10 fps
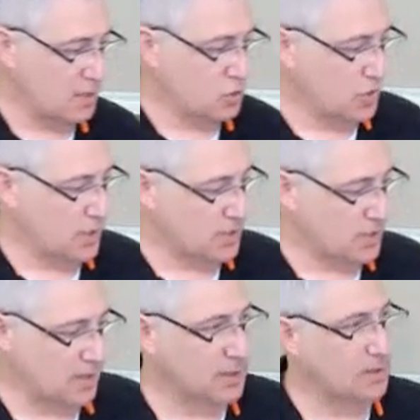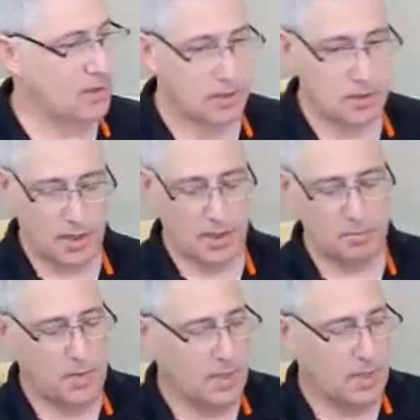interesting.
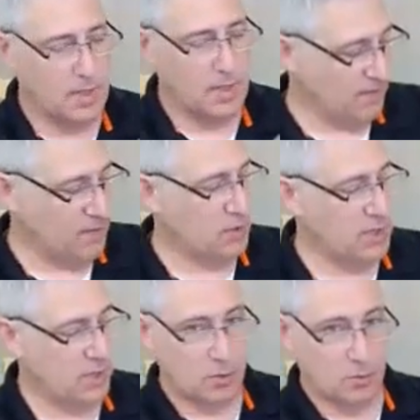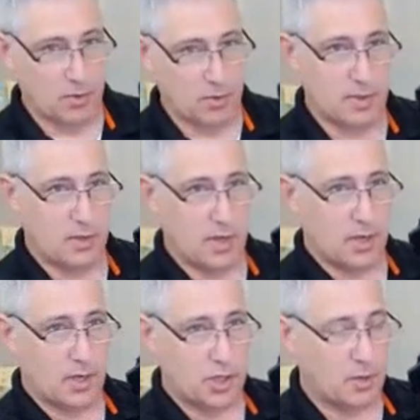If you're dealing with
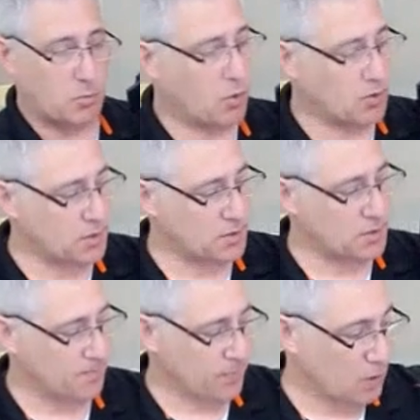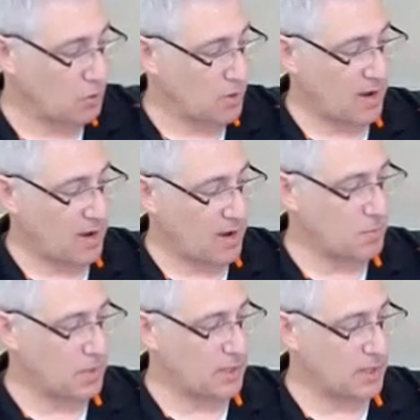J bolts, you have the
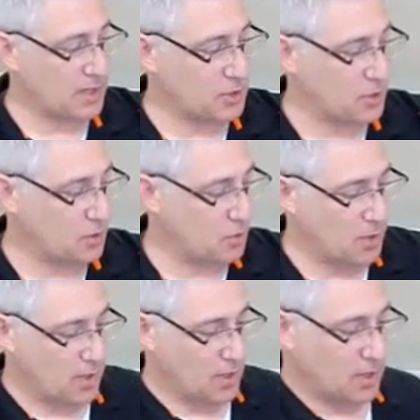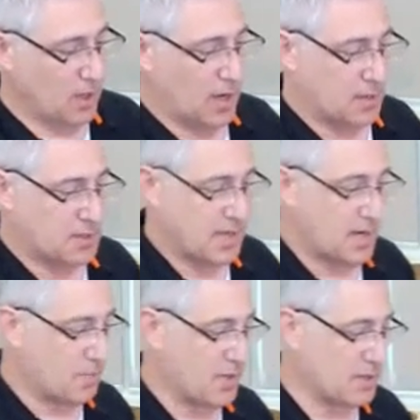ability to
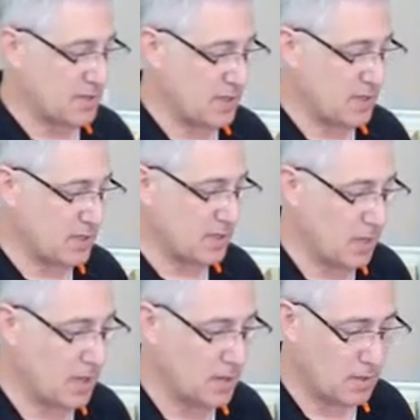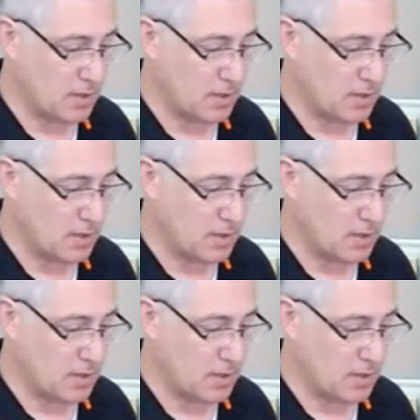set up the system